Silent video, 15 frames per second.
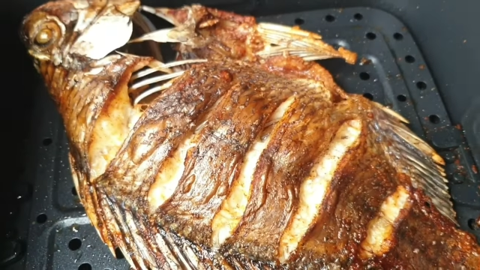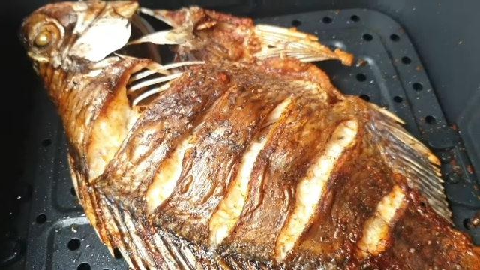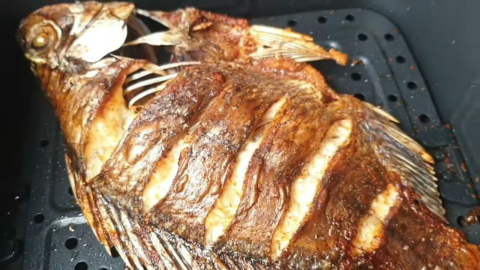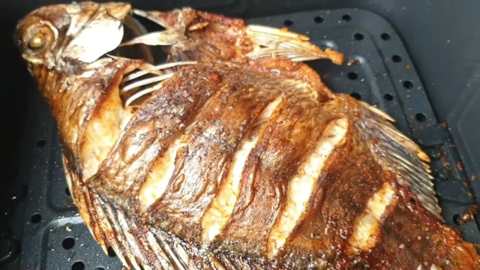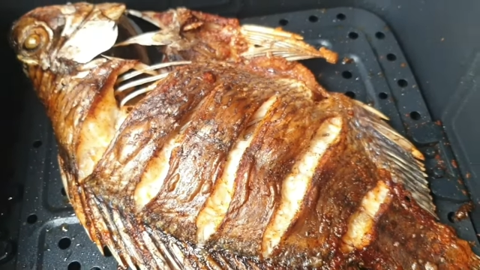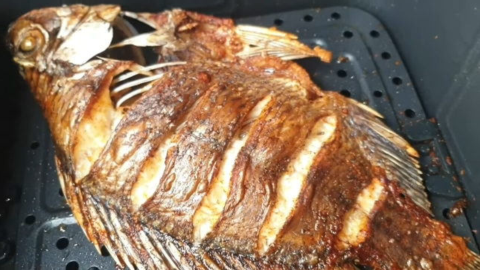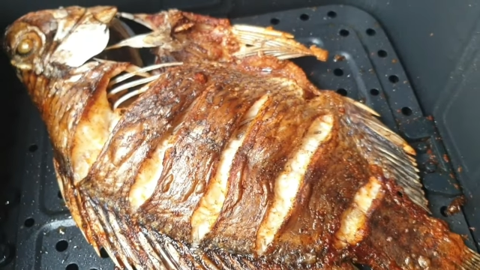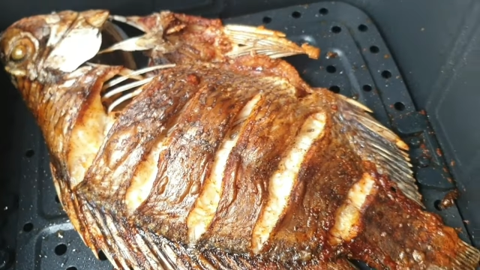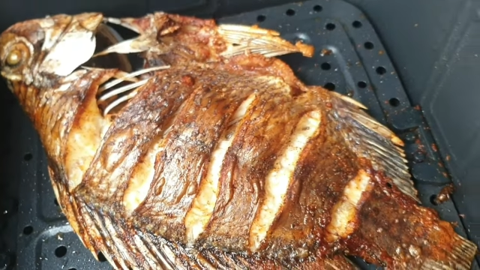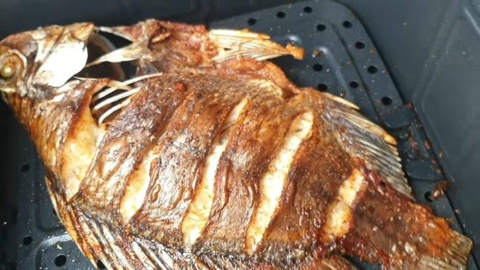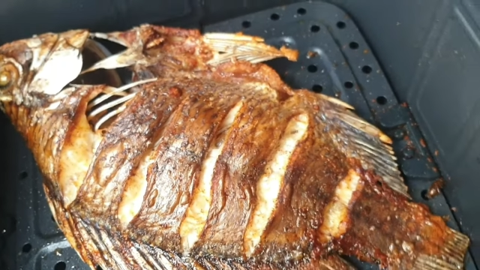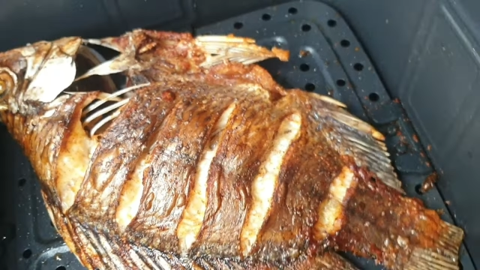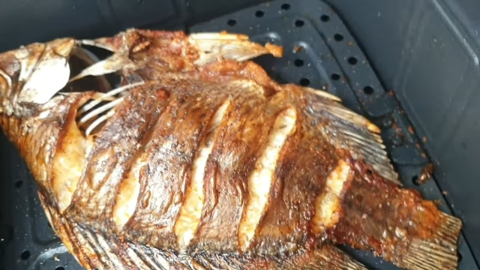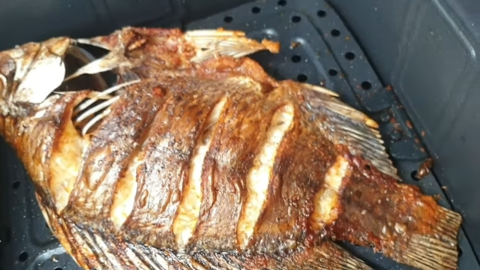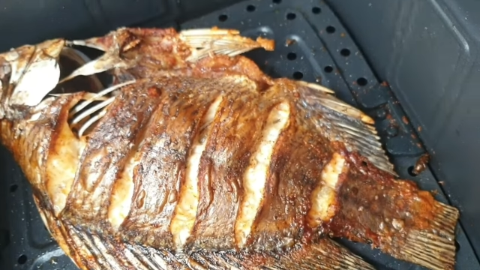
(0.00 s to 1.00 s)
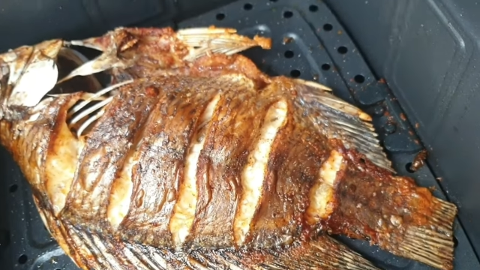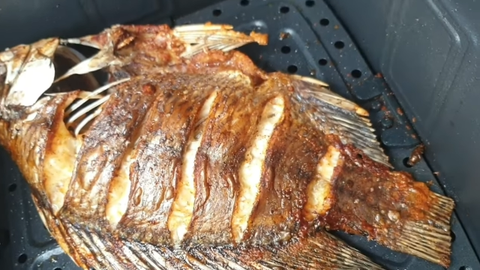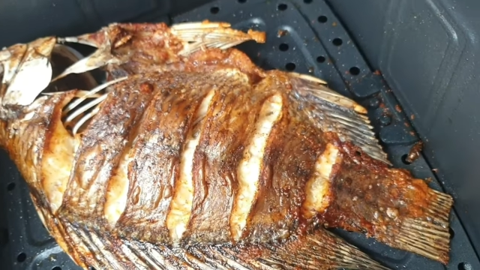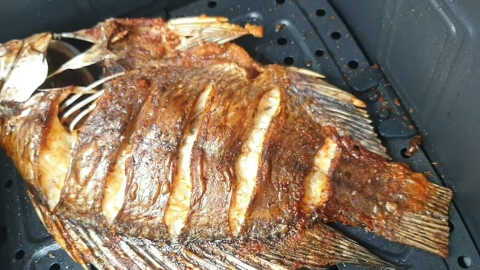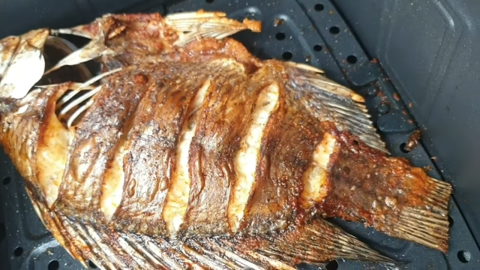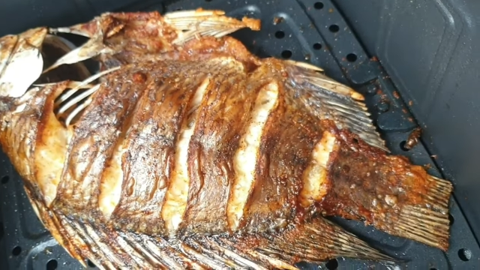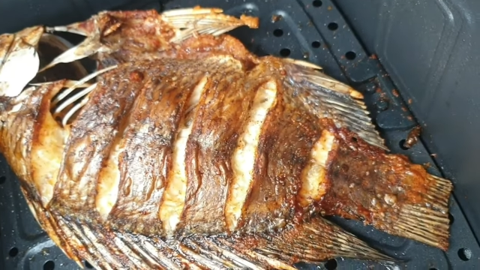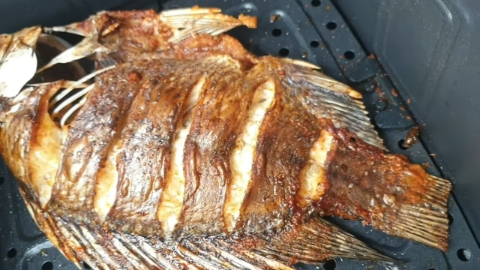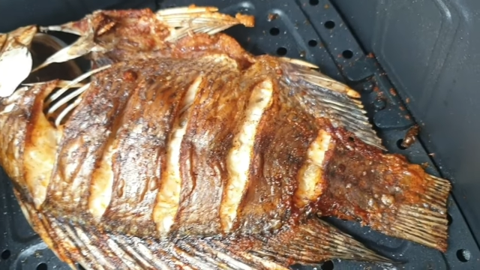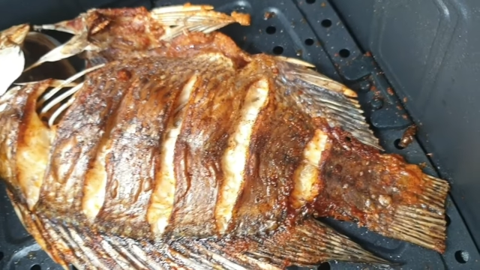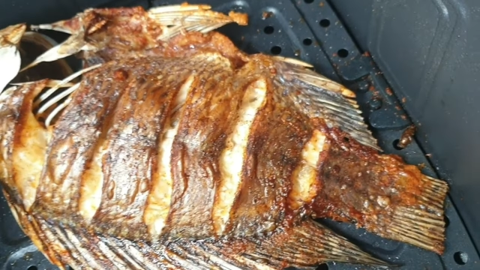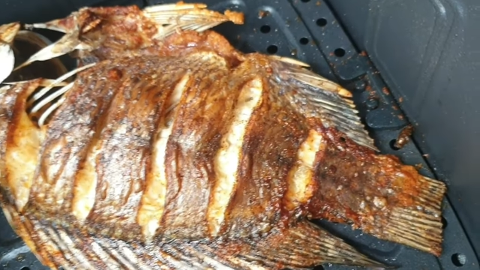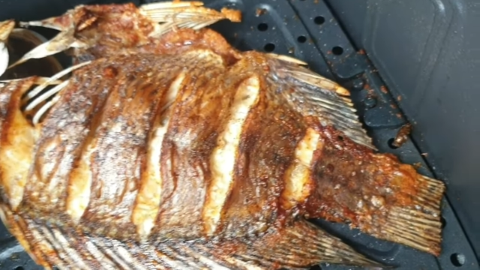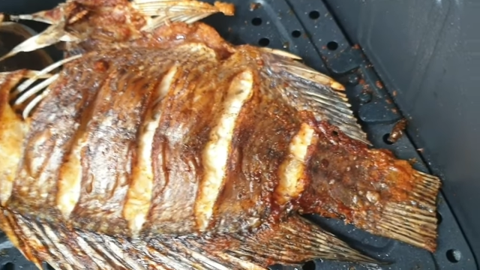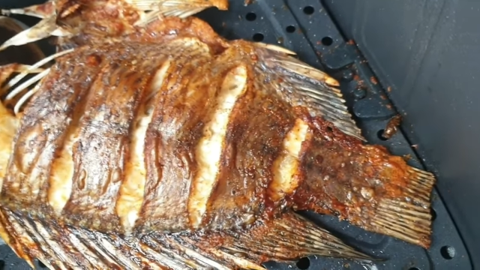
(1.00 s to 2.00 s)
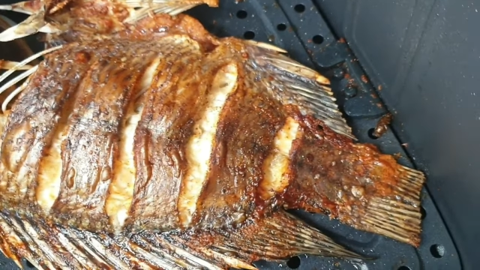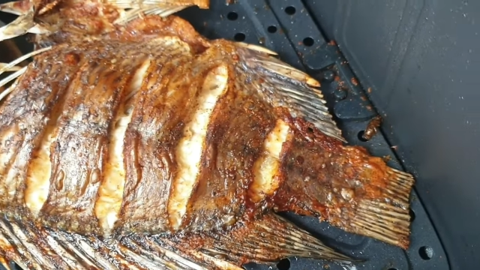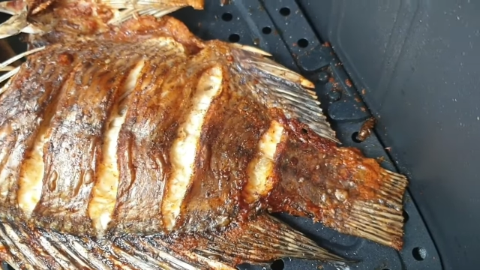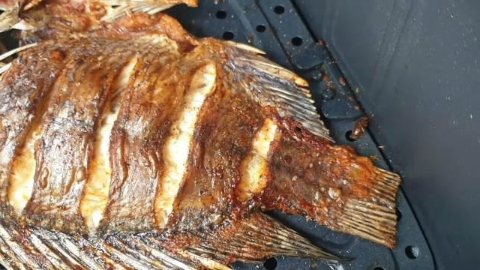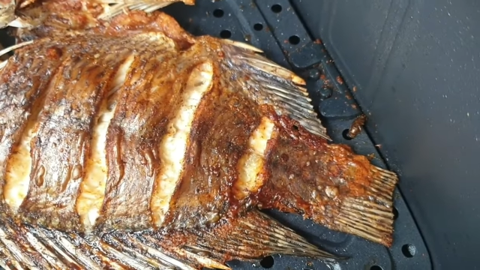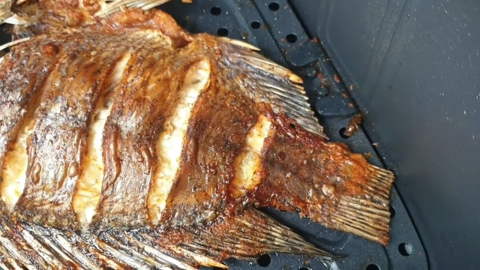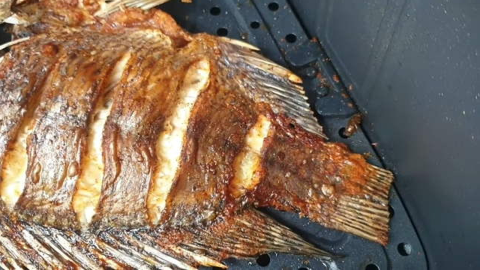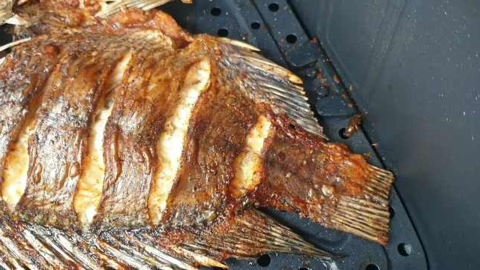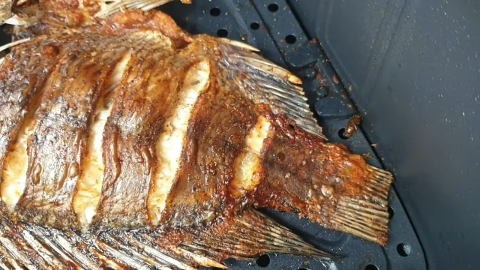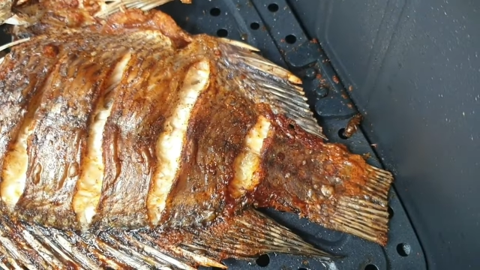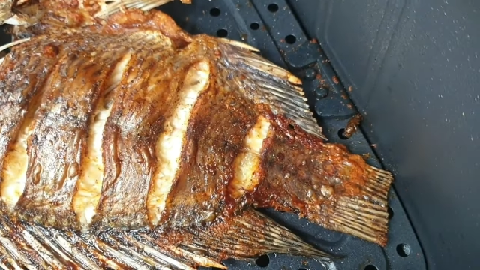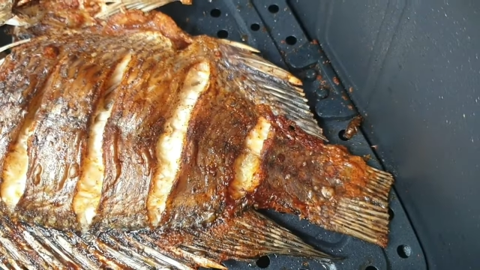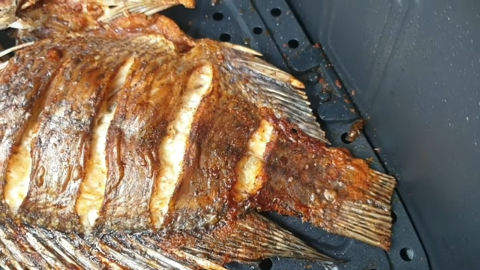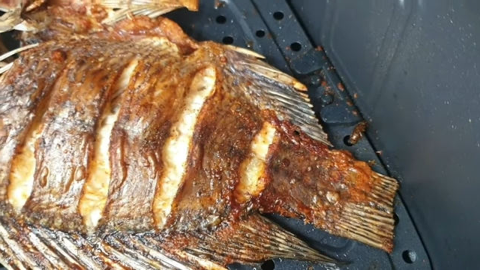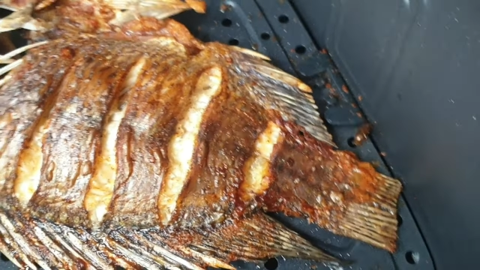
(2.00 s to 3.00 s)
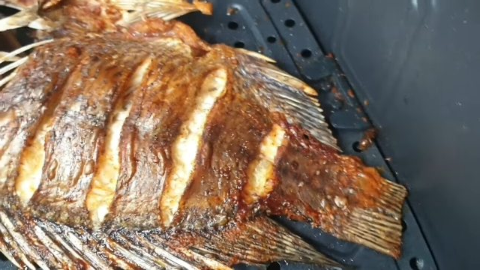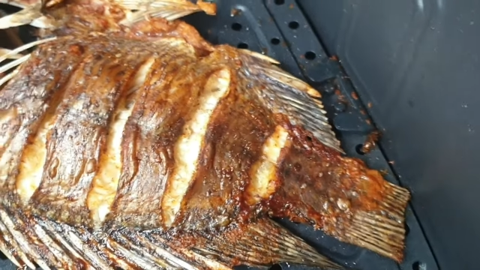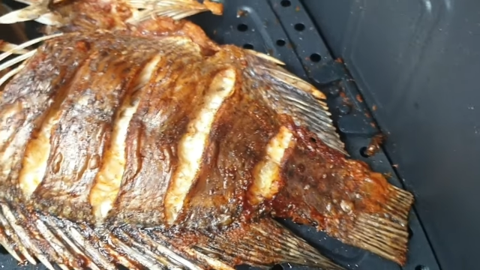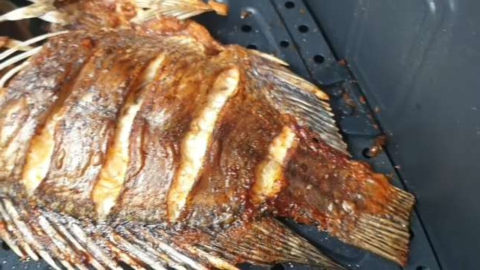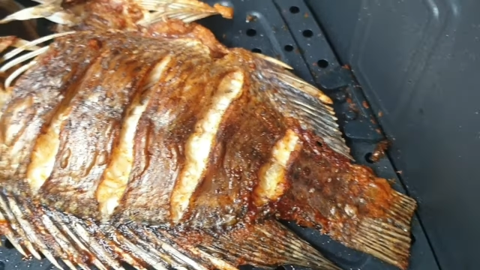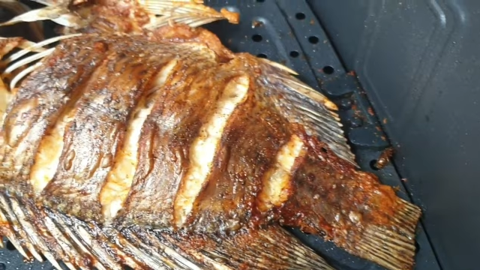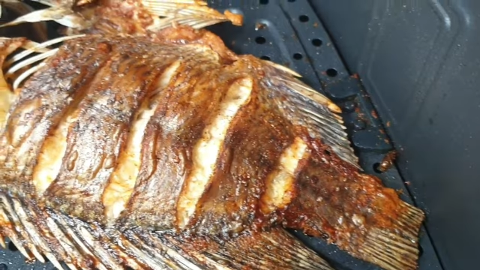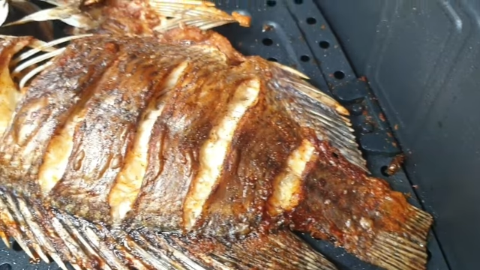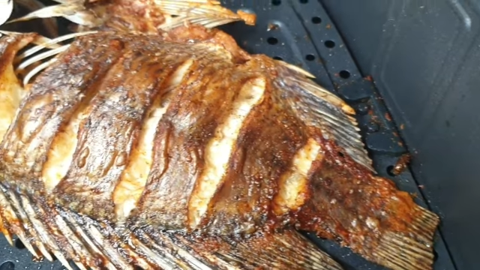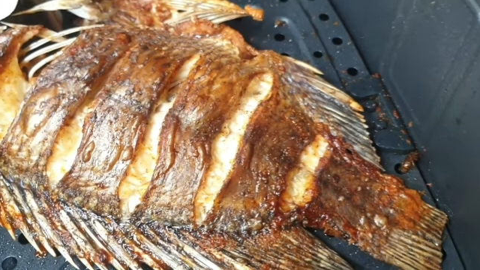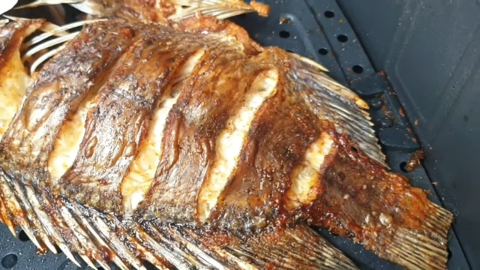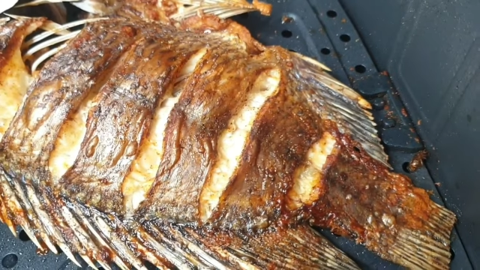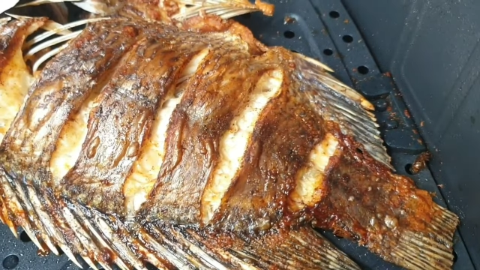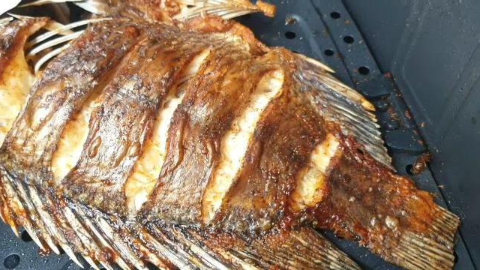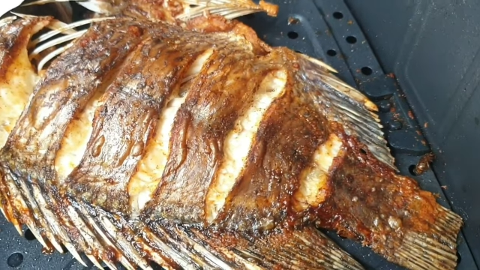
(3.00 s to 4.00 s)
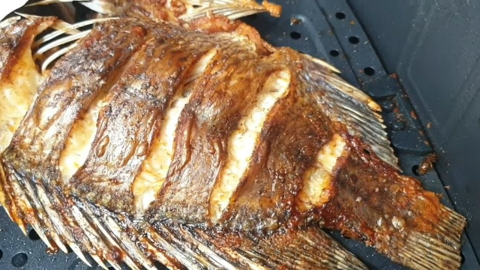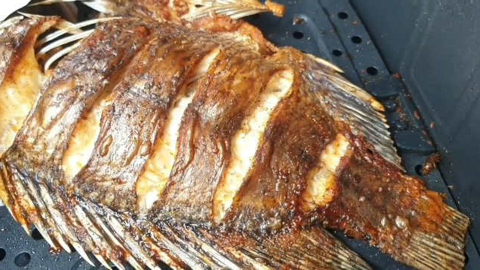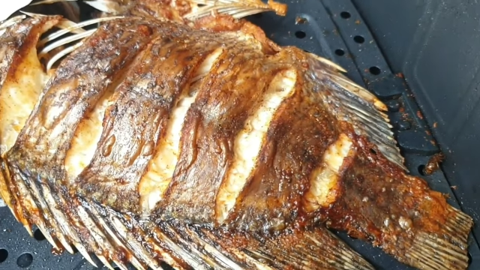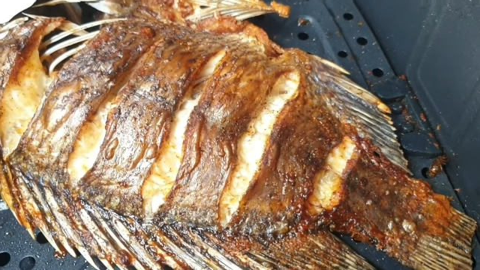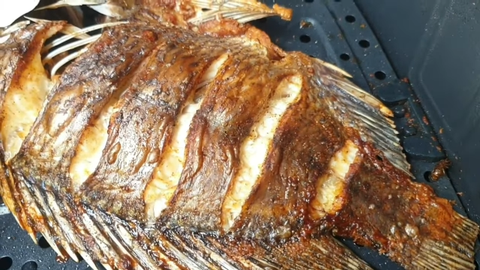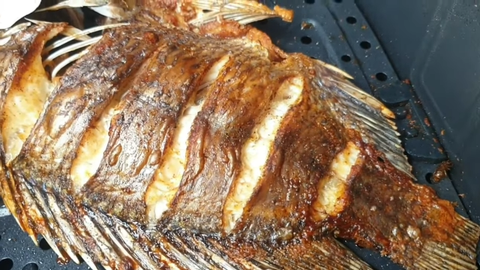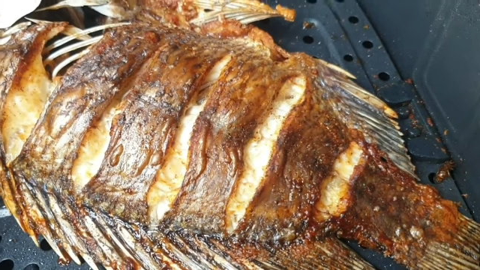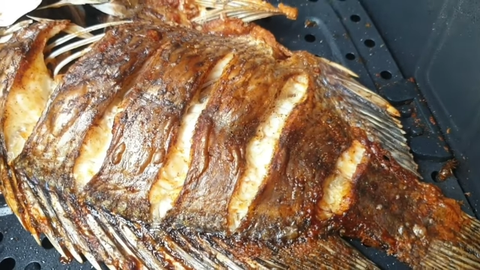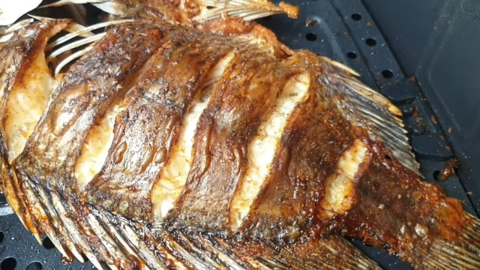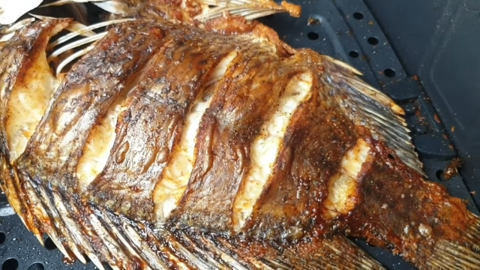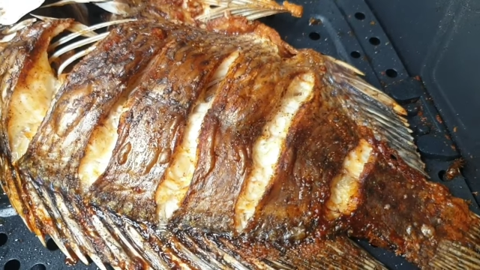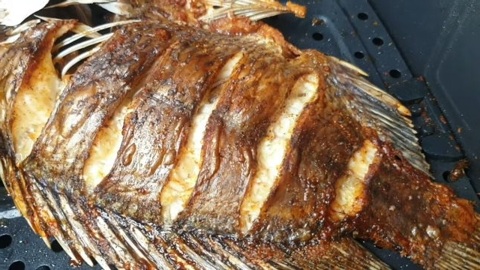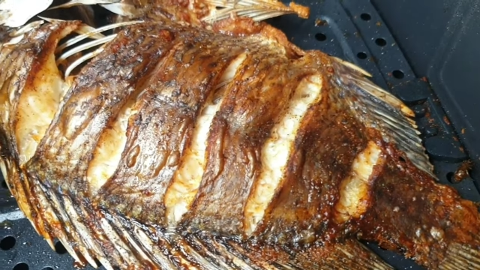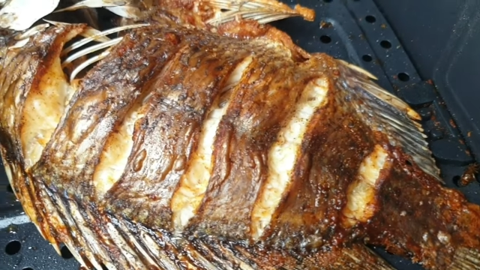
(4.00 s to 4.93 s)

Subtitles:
[unreadable: no face in view]